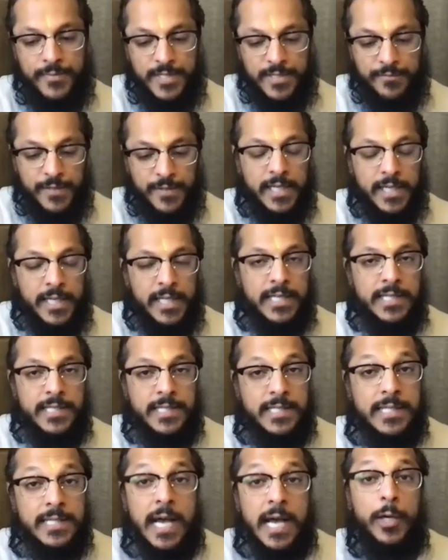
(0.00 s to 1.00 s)
Divinity is
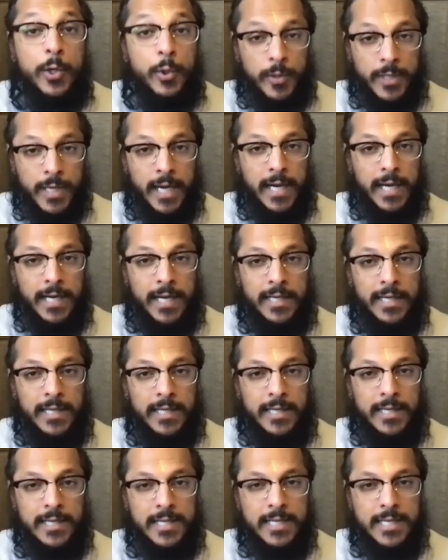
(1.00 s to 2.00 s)
saguna.
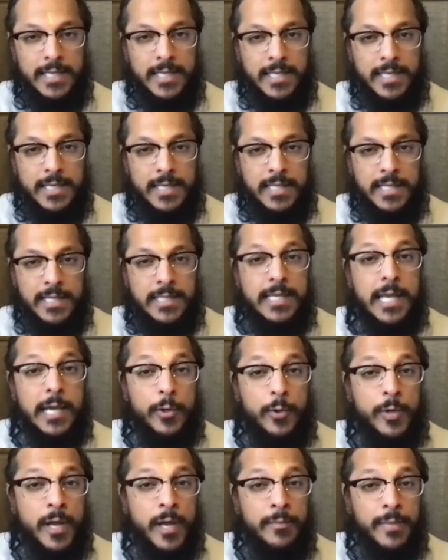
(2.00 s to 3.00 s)

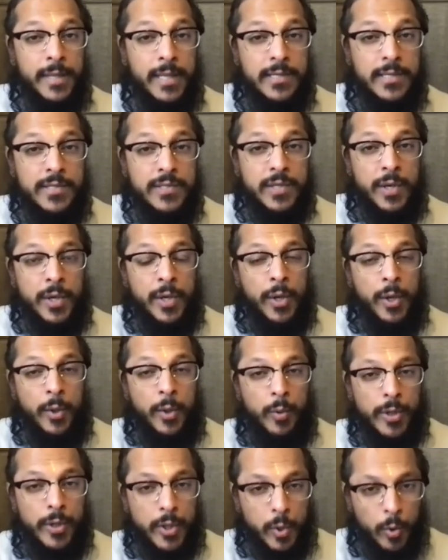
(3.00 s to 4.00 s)
Saguna means
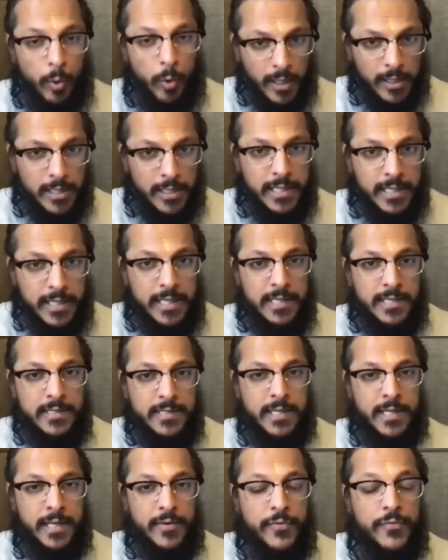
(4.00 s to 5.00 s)
with
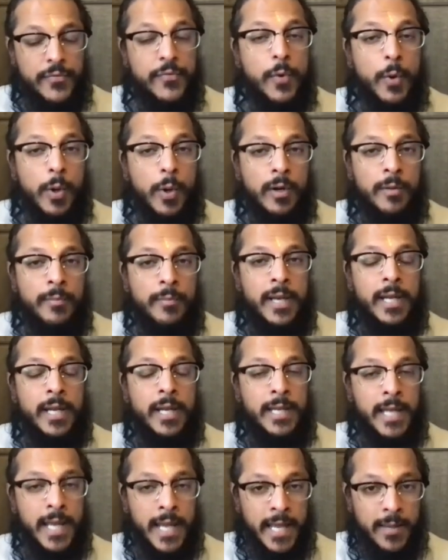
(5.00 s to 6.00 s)
qualities and a form and a
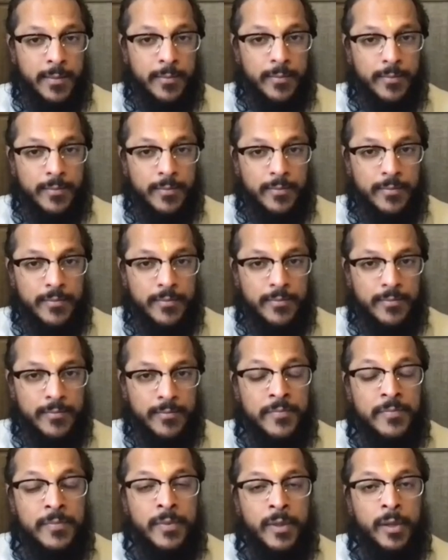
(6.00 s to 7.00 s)
name.
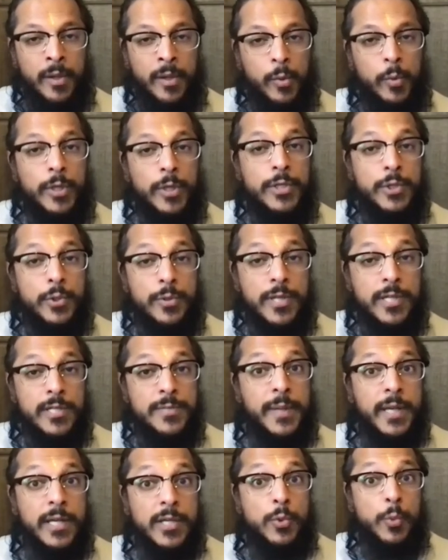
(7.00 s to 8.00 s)
We do this
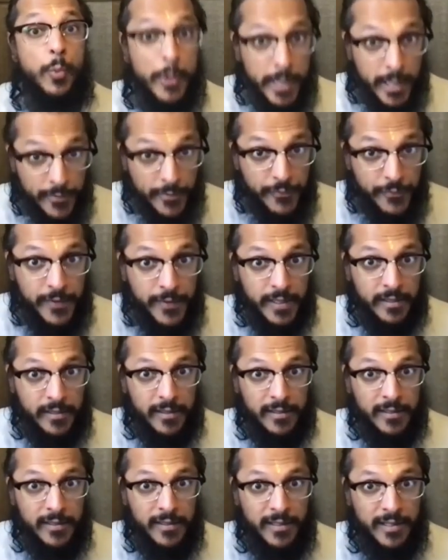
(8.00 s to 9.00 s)
because we
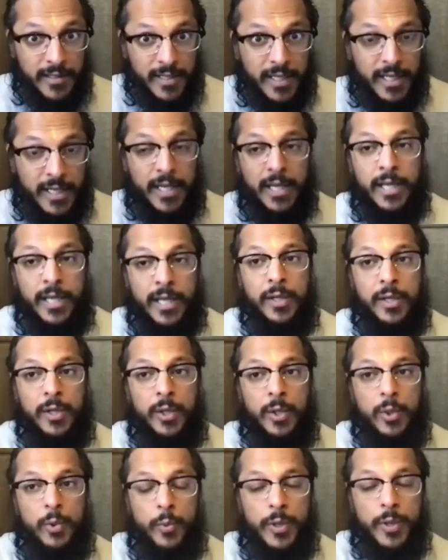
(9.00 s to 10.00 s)
feel
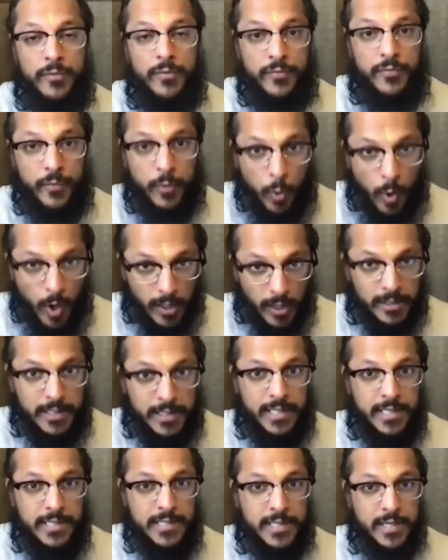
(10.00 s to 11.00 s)
we have
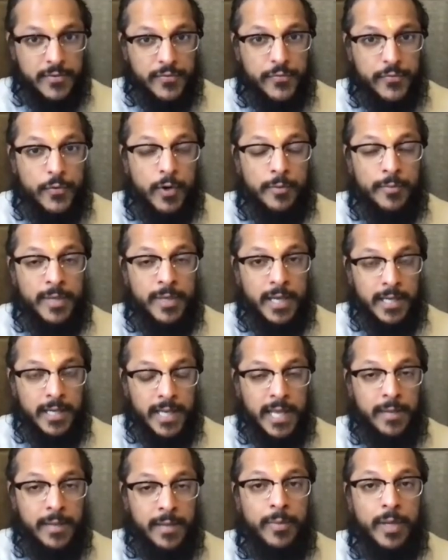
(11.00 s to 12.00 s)
qualities and a form and a
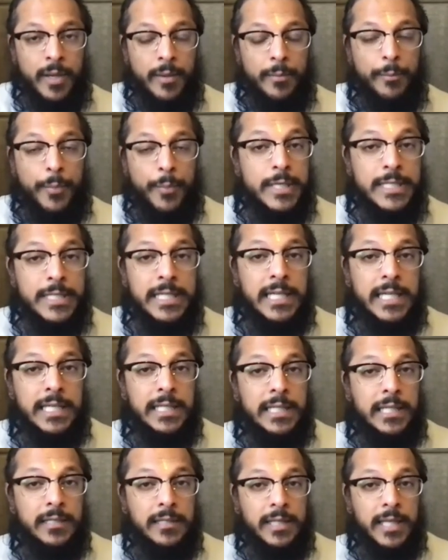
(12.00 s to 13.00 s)
name,
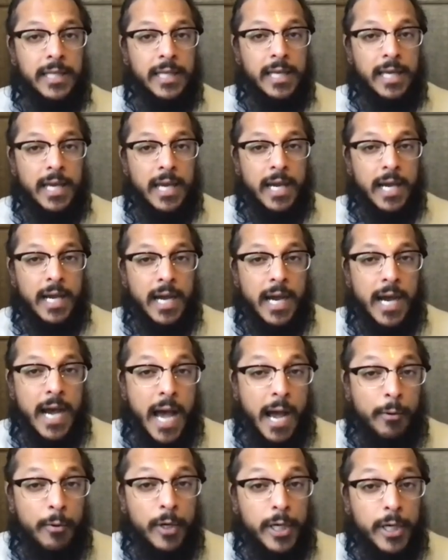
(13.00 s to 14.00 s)
particularly
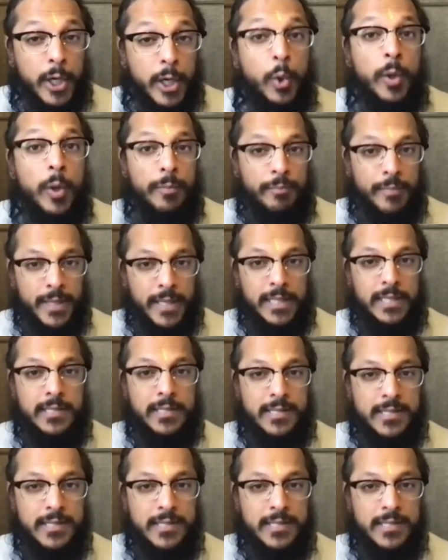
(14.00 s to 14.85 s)
our equipment.